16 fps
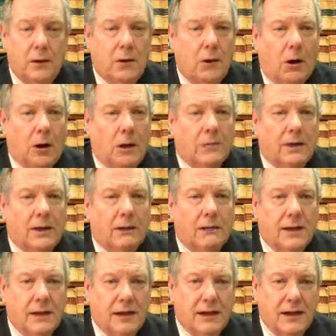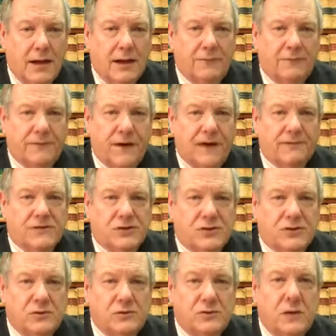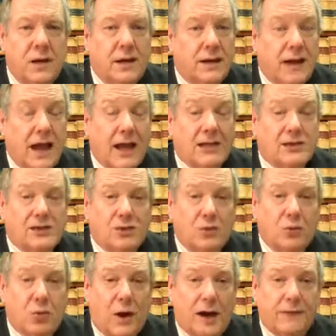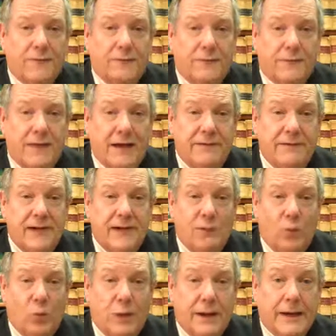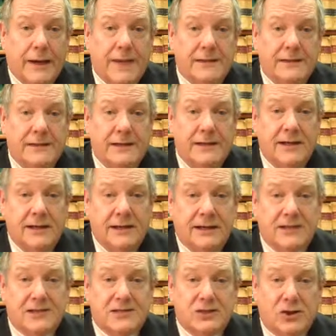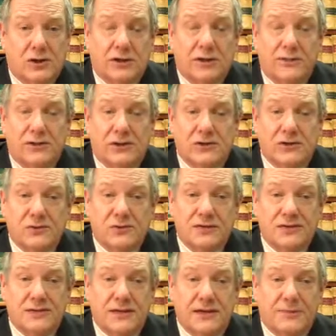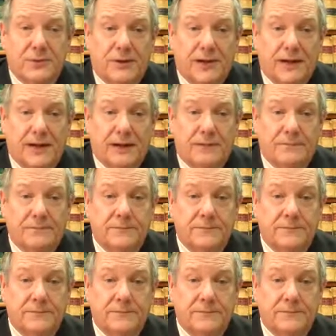Call me at 952-921-5818 and let's talk about your estate plan.